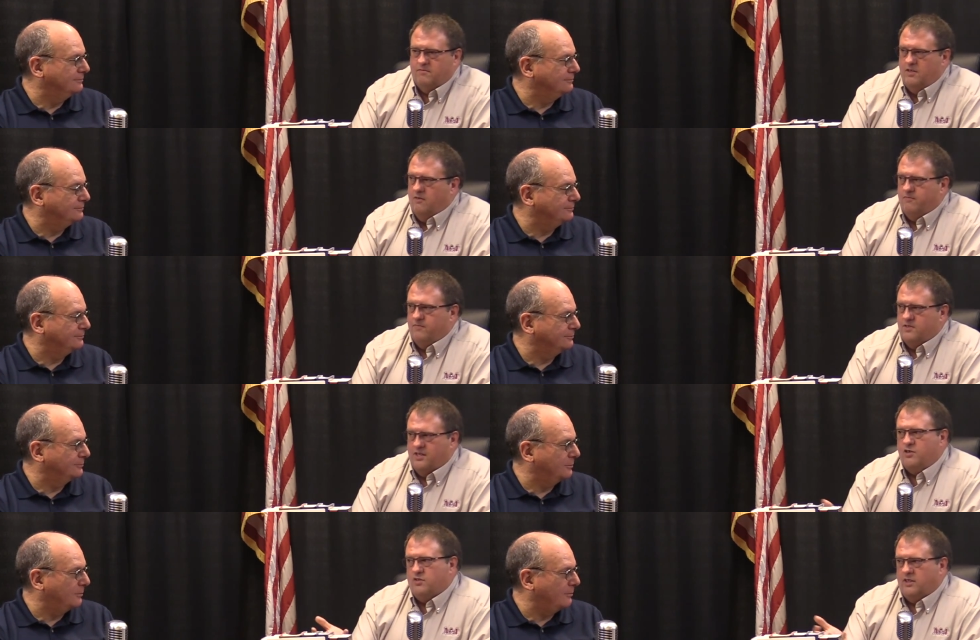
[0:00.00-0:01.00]
Speaker 1: you know,
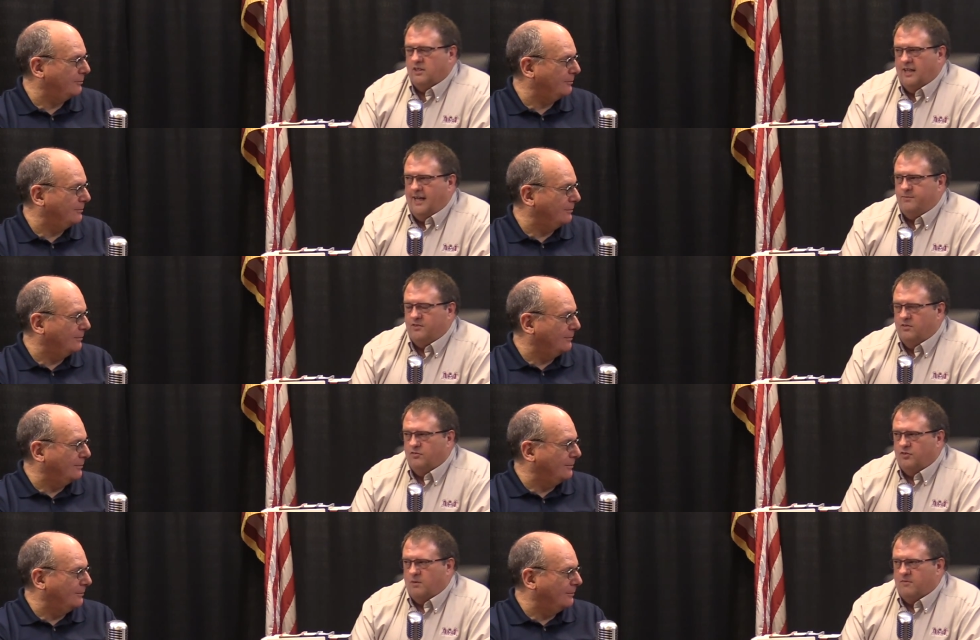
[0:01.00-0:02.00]
essentially collapsed
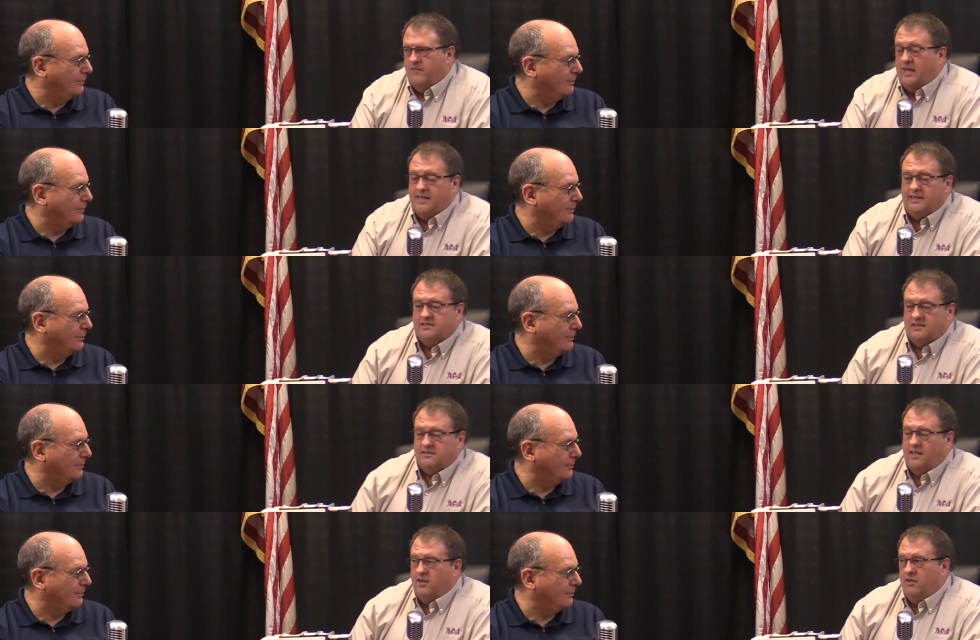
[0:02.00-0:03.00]
in the summer of
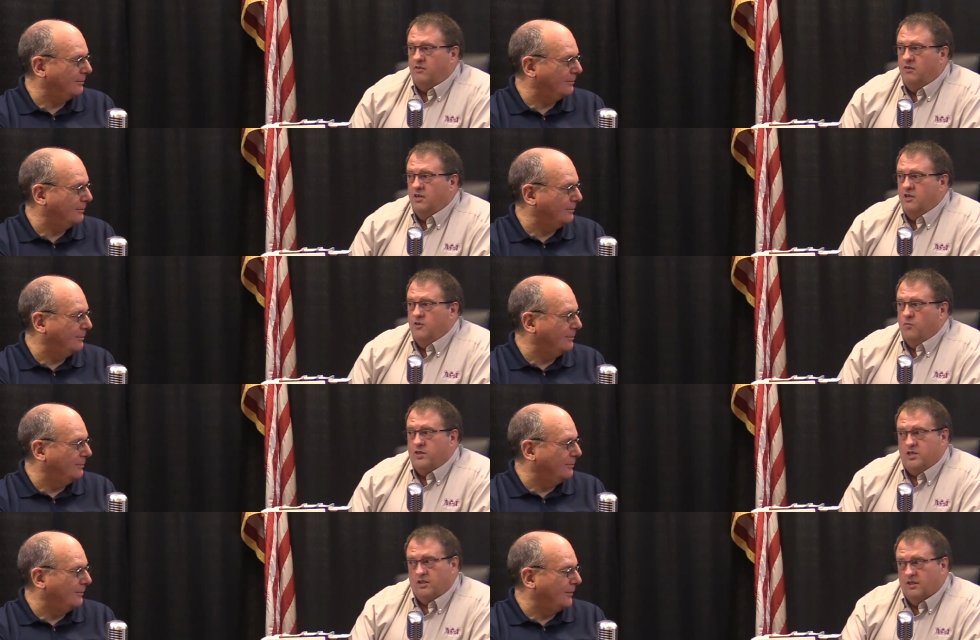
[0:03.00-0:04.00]
1862,
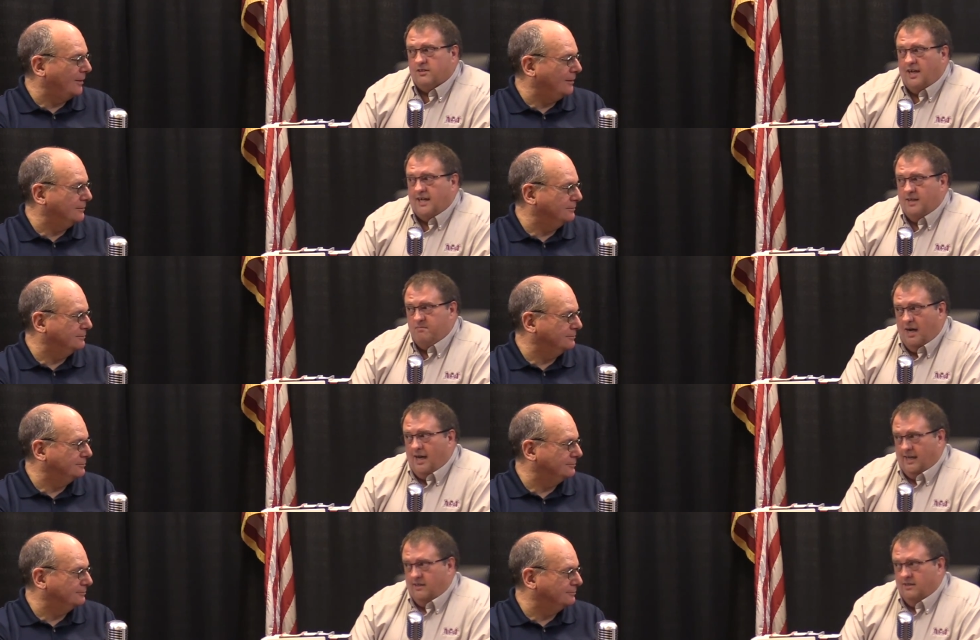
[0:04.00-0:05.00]
which it looked like it
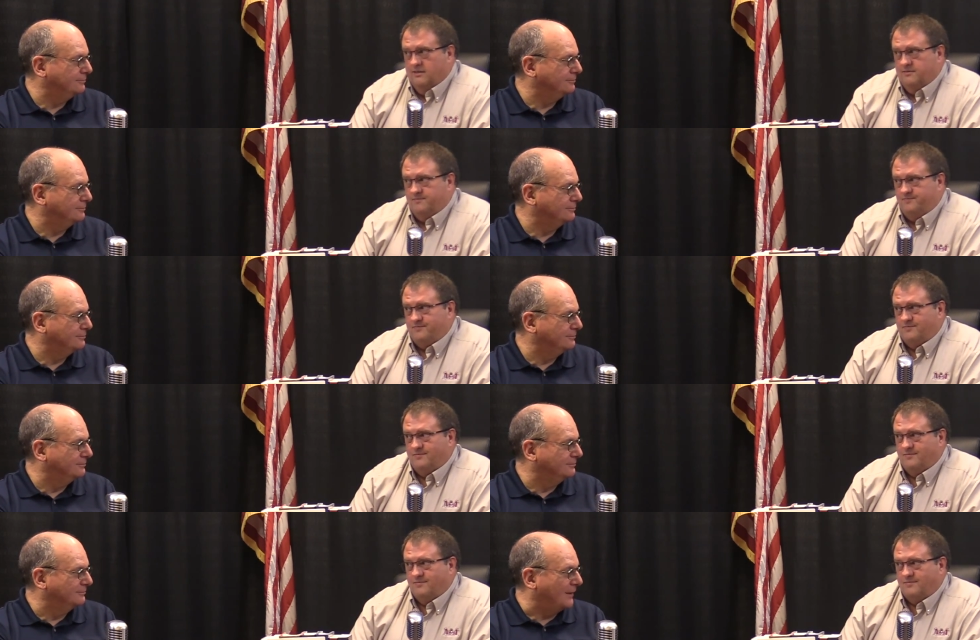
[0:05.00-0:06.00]
might.
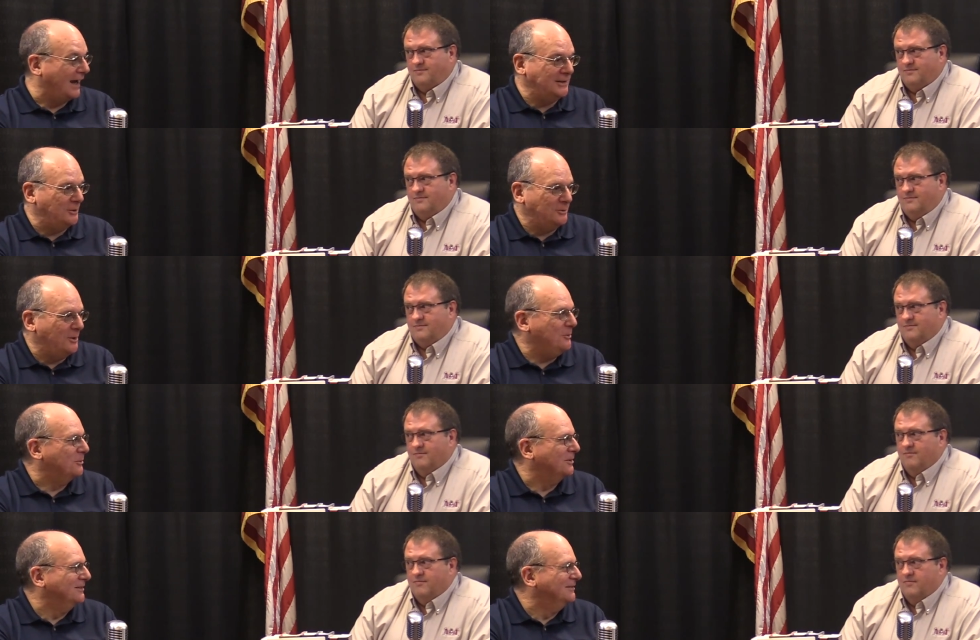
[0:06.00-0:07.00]
I don't know.